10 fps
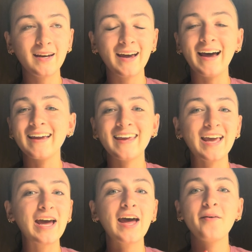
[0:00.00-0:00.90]
I
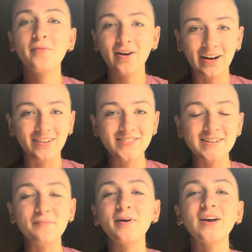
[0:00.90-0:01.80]
can't pronounce
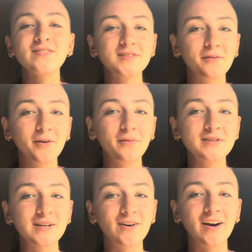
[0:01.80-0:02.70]
it, but if someone wants
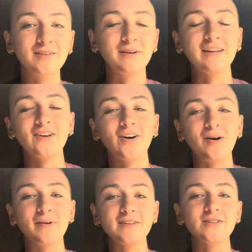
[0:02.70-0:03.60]
to correct me in the
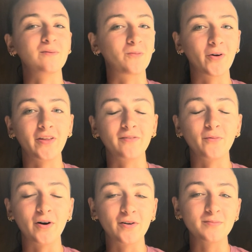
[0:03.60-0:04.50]
comments, you're more than
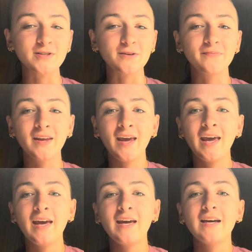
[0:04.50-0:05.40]
welcome to.
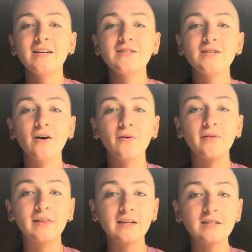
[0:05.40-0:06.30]
So
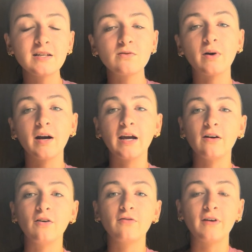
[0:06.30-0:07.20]
this is where
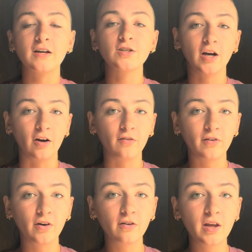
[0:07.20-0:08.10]
it'll affect your
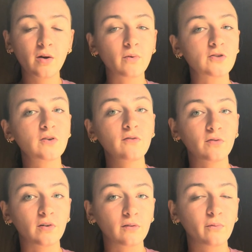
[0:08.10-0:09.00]
alveoli, which
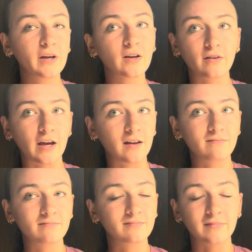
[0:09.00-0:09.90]
we know that
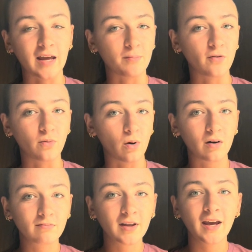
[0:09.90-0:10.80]
name
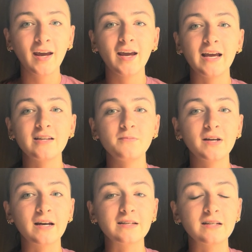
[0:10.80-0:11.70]
before. It's
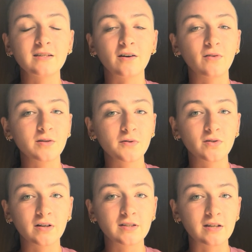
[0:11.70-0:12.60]
because it's our
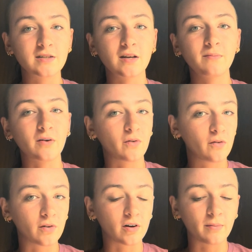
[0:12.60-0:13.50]
respiratory system and
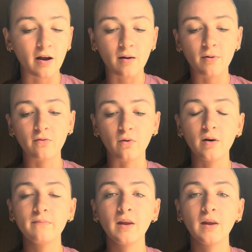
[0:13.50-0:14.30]
we've learned about it before.